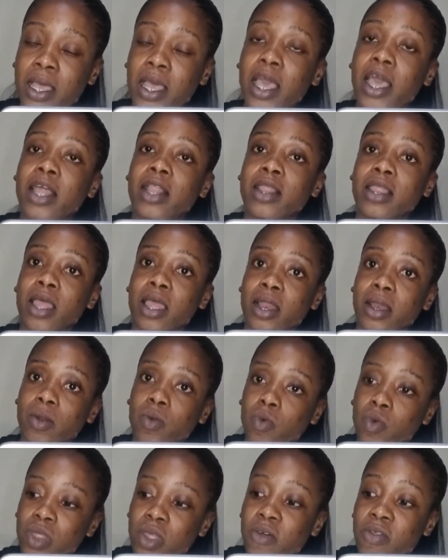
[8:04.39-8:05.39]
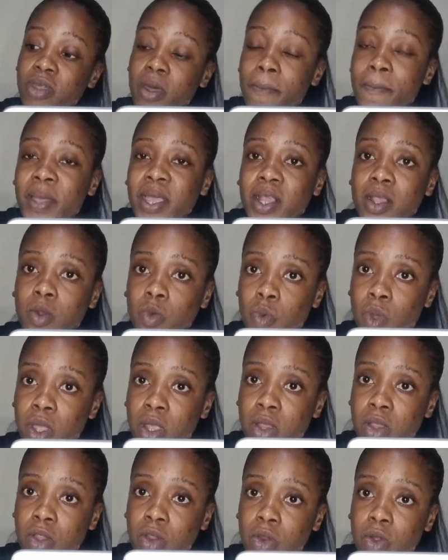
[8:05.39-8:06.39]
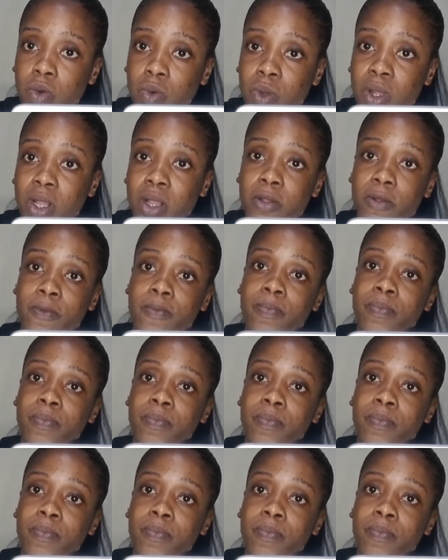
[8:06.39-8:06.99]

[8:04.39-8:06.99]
and then the best ways to do it.